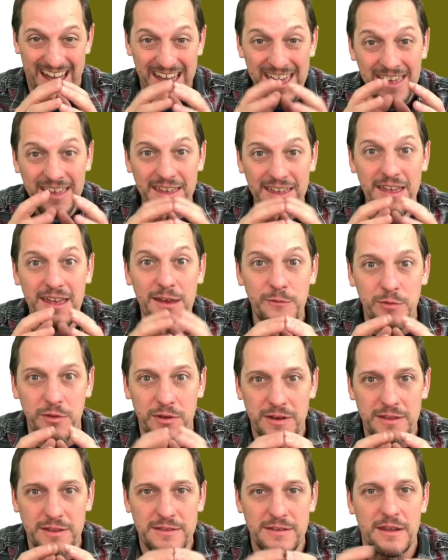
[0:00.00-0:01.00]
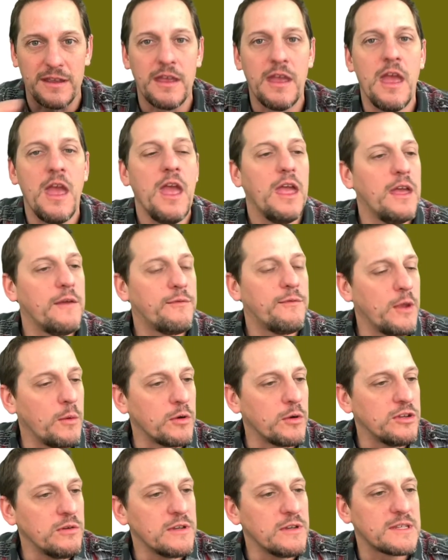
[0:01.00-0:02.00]
everything. If they were
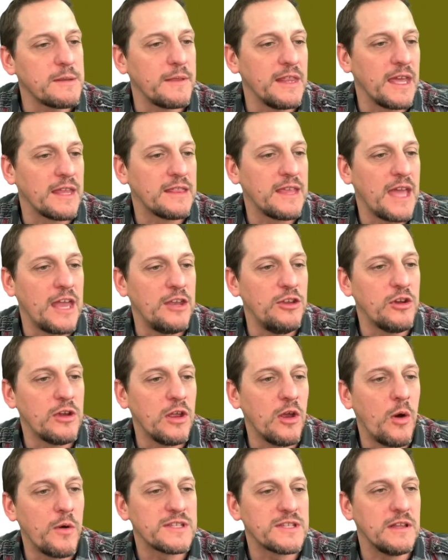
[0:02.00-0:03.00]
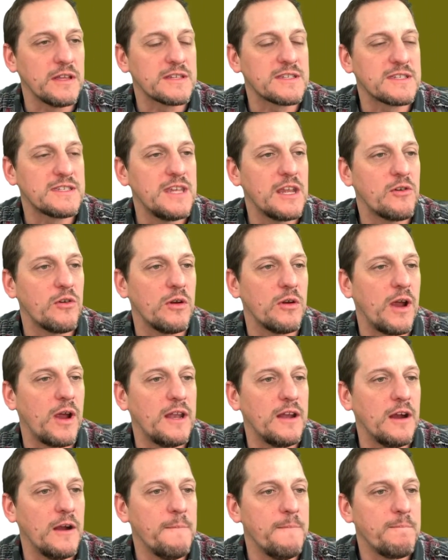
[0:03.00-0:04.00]
doing something like that, you can always click secret right
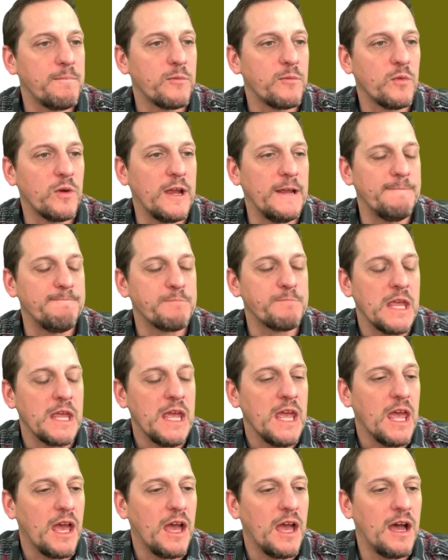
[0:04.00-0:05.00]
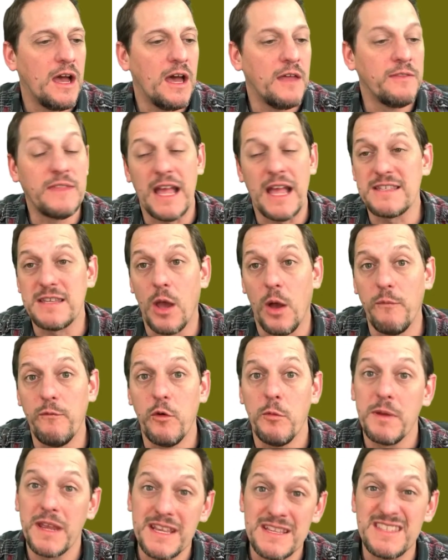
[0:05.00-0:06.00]
here, right? That's helpful
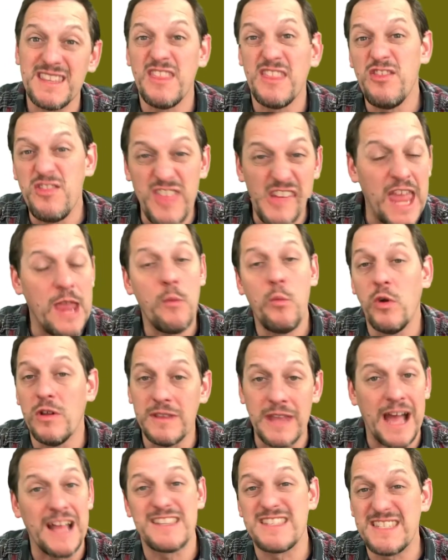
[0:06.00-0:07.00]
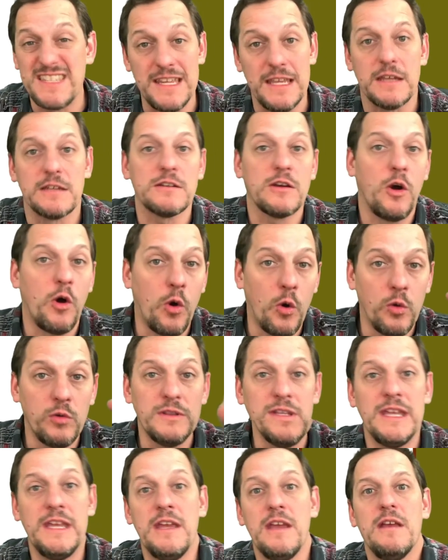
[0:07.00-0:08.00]
because they will not see it.
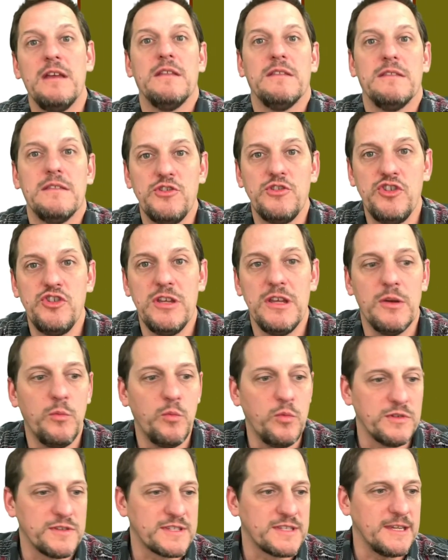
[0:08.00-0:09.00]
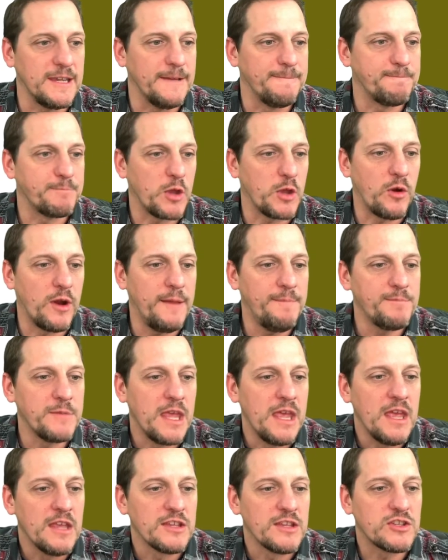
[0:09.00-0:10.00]
Only the GM will see it, all right?
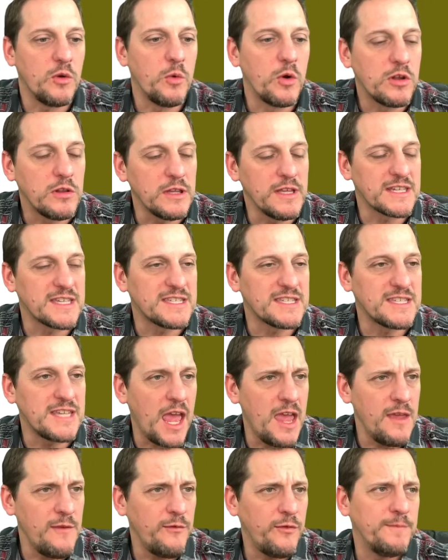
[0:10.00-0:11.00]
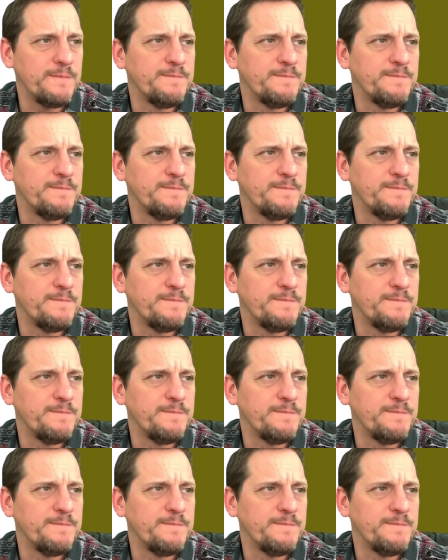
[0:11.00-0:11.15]
So we'll click save,